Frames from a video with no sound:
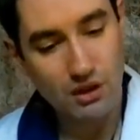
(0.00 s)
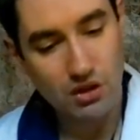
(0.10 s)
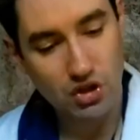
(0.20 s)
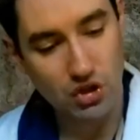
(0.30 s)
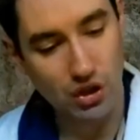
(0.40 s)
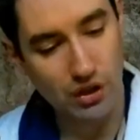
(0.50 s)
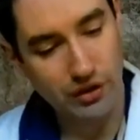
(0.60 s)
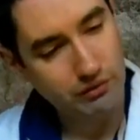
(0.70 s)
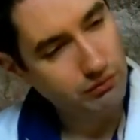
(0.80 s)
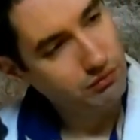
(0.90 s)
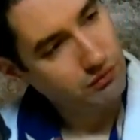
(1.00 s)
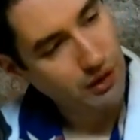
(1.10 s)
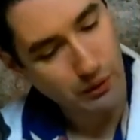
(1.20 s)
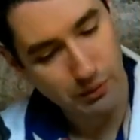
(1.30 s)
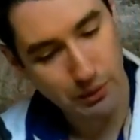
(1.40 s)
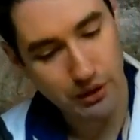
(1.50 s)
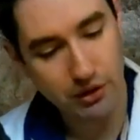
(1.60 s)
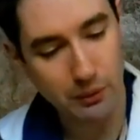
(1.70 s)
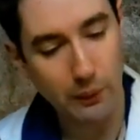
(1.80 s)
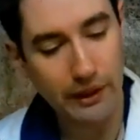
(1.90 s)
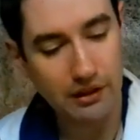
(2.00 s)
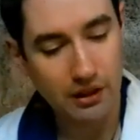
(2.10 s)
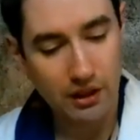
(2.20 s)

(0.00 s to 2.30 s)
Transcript: Salt. I don't want to put it somewhere wet.